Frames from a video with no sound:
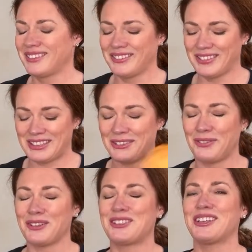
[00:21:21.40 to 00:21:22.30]
Which of
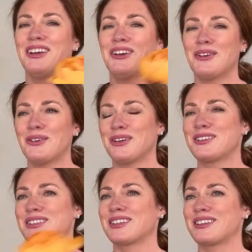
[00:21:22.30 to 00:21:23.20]
your,
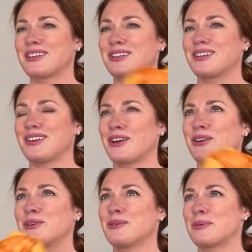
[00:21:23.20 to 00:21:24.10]
are
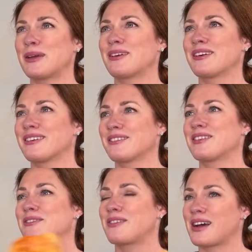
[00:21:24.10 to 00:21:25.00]
you the parent of
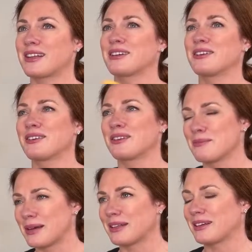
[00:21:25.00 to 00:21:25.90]
the father or the
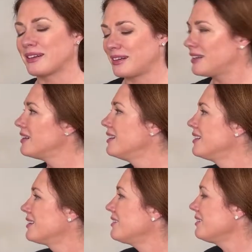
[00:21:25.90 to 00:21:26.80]
mother?
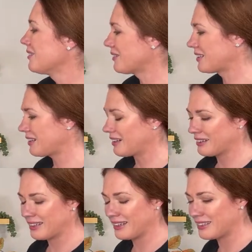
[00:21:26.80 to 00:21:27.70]
Good Lord, Cara,
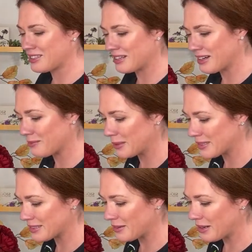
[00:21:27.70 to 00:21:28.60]
that should not have been
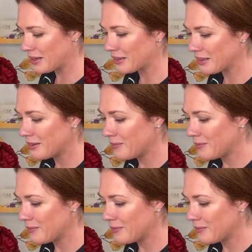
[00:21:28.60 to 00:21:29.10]
so hard.